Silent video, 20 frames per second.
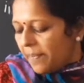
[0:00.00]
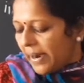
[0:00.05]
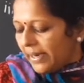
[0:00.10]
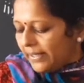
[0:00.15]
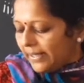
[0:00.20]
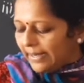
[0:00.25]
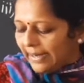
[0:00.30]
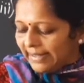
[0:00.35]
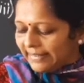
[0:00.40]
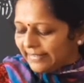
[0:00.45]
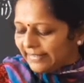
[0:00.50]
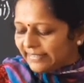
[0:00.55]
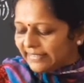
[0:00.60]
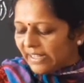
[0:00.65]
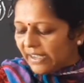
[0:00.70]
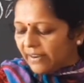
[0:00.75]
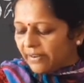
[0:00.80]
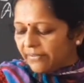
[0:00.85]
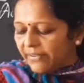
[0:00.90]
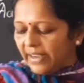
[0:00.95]

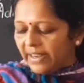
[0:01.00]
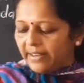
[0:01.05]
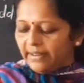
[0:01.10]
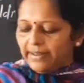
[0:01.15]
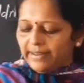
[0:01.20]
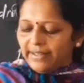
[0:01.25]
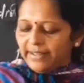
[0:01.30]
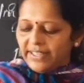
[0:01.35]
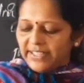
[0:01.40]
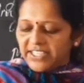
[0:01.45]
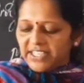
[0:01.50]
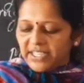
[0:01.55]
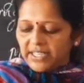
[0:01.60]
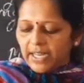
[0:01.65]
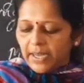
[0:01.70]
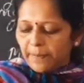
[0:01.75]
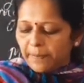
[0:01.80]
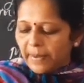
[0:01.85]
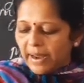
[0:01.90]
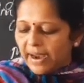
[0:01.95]
Fertilizers are very rich in
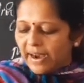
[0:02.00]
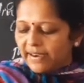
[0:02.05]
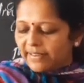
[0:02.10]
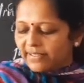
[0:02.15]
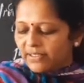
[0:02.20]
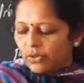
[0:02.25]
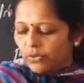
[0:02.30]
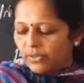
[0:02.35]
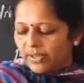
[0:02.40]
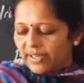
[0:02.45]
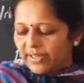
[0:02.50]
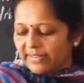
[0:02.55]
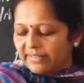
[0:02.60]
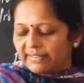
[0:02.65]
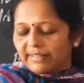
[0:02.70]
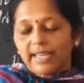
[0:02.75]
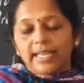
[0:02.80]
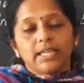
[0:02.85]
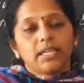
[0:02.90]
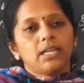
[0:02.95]
a plant's
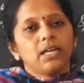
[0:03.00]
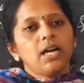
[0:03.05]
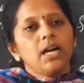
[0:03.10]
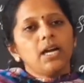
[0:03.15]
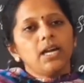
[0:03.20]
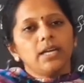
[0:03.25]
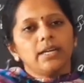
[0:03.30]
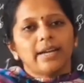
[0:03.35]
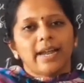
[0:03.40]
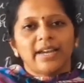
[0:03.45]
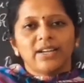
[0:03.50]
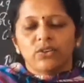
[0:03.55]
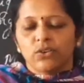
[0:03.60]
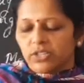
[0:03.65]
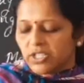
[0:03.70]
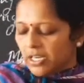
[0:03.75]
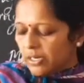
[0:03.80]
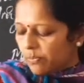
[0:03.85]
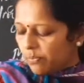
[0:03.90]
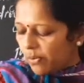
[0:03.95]
nutrients like
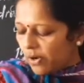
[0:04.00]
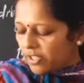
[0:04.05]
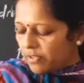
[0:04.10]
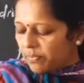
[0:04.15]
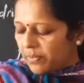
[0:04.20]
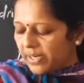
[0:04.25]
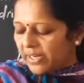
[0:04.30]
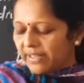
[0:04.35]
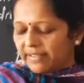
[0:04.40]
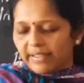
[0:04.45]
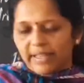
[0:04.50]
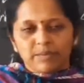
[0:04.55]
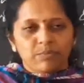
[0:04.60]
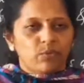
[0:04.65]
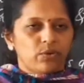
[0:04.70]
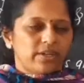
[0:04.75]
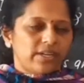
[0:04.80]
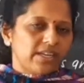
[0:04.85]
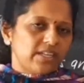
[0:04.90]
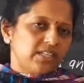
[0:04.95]
nitrogen, phosphorus
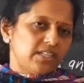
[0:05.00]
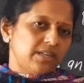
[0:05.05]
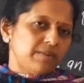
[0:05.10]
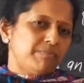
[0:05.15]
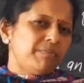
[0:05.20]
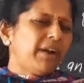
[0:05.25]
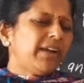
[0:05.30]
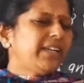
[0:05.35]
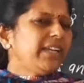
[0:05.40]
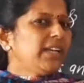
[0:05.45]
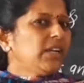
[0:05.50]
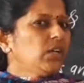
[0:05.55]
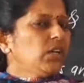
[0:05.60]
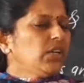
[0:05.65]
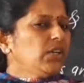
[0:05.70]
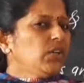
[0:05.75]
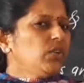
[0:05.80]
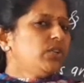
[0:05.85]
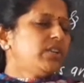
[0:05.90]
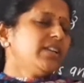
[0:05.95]
and potassium.
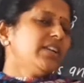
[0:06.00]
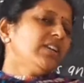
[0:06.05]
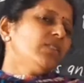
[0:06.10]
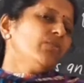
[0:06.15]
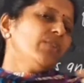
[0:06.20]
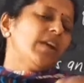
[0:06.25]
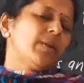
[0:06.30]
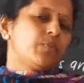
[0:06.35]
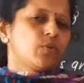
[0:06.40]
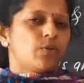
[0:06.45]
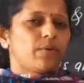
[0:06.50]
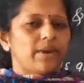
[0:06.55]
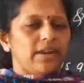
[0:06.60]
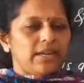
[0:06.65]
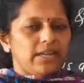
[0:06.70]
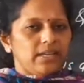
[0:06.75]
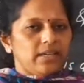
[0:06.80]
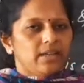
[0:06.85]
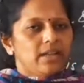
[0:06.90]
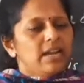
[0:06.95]
Particular nutrient we are
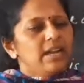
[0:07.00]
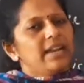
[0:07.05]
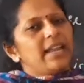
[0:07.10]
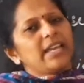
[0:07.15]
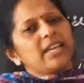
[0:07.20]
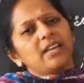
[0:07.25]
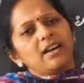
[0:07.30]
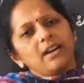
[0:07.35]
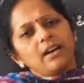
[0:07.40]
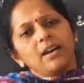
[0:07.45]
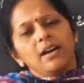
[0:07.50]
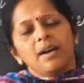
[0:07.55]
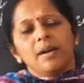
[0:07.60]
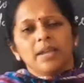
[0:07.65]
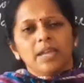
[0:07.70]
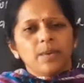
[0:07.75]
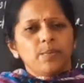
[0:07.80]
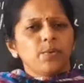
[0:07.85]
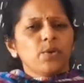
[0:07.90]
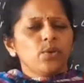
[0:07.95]
providing, like
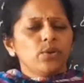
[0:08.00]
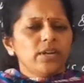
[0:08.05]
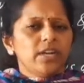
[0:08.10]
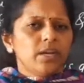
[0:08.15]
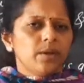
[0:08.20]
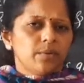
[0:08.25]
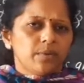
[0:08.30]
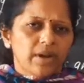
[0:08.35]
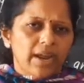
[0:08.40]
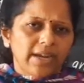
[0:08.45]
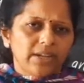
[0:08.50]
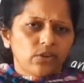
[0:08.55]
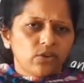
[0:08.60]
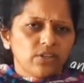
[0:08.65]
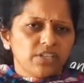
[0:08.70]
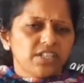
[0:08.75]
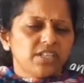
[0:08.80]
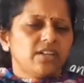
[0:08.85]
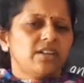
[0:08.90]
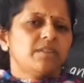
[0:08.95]
if you need
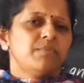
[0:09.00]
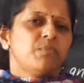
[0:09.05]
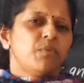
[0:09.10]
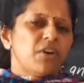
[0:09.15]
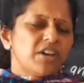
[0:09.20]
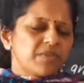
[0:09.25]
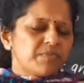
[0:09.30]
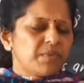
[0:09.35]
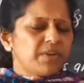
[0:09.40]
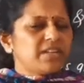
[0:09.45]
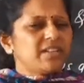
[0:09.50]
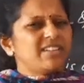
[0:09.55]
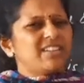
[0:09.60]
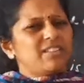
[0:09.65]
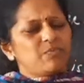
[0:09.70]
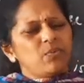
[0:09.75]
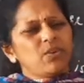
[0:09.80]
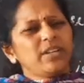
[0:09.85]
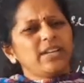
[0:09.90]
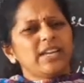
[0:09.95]
nitrogen,
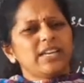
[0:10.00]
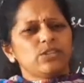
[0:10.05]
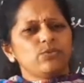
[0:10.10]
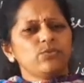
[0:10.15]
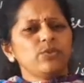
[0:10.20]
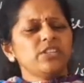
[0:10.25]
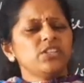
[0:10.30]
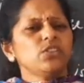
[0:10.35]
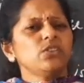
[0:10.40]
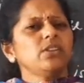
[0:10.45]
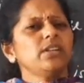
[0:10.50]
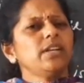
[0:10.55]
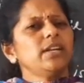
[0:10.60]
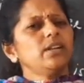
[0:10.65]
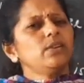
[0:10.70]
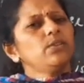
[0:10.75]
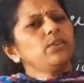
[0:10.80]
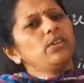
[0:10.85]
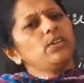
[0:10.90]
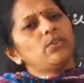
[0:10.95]
phosphorus, potash, which you
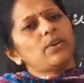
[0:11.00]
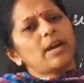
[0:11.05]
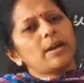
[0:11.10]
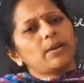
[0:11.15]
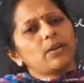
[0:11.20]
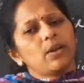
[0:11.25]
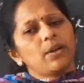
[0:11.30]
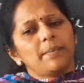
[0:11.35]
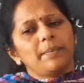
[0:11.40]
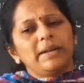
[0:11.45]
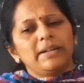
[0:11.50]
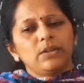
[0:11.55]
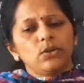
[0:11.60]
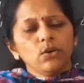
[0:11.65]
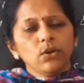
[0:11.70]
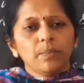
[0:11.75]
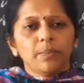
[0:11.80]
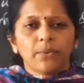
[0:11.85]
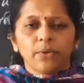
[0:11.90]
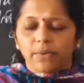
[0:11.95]
need, you are able
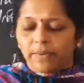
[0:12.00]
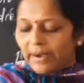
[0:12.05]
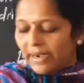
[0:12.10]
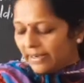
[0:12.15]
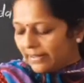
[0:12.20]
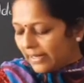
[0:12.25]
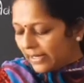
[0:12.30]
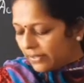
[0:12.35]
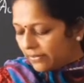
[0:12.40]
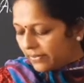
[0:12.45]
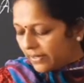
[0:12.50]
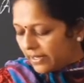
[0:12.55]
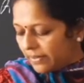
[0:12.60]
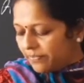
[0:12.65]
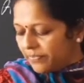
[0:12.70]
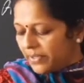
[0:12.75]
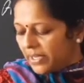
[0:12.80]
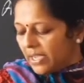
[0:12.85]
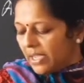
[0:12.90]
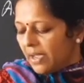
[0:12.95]
to provide that one.